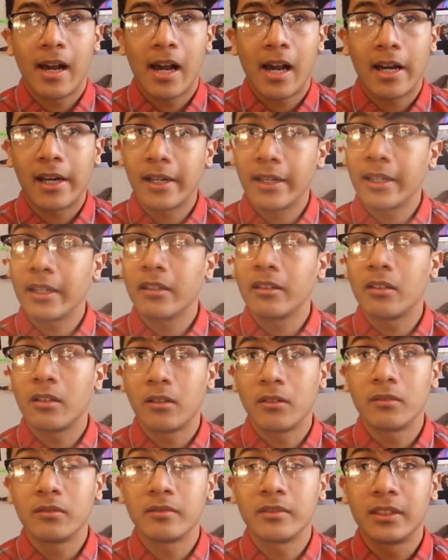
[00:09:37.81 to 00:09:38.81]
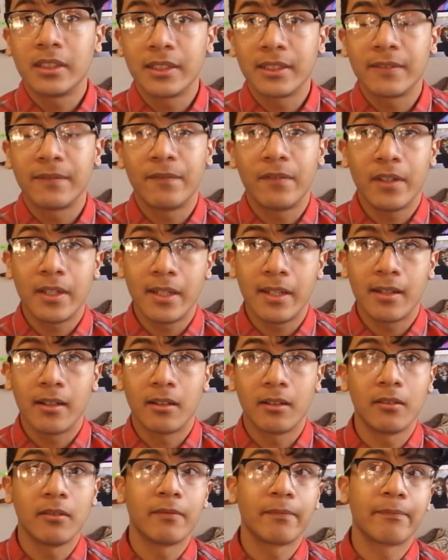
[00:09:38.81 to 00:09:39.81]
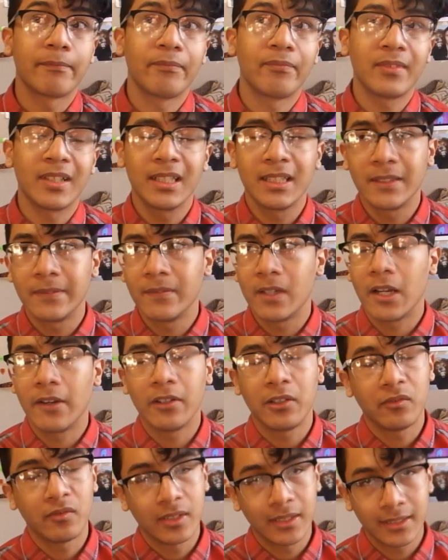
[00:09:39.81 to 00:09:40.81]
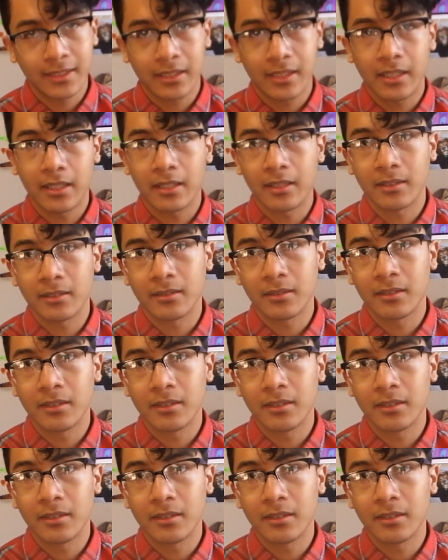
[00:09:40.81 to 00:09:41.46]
I know this video is very risky